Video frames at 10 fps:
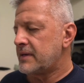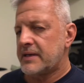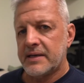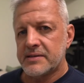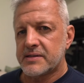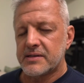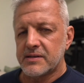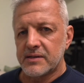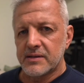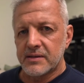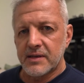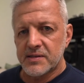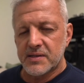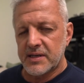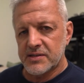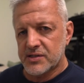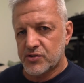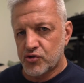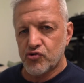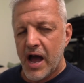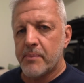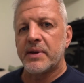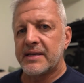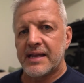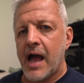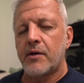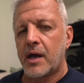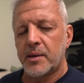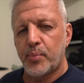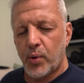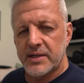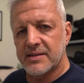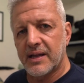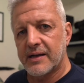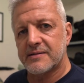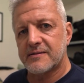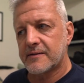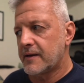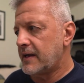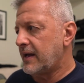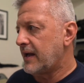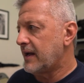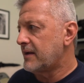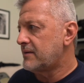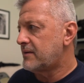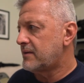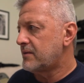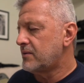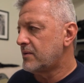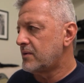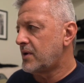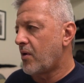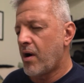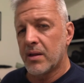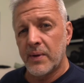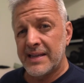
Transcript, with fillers: he's his, he's just dropping down on the points list and you know all the way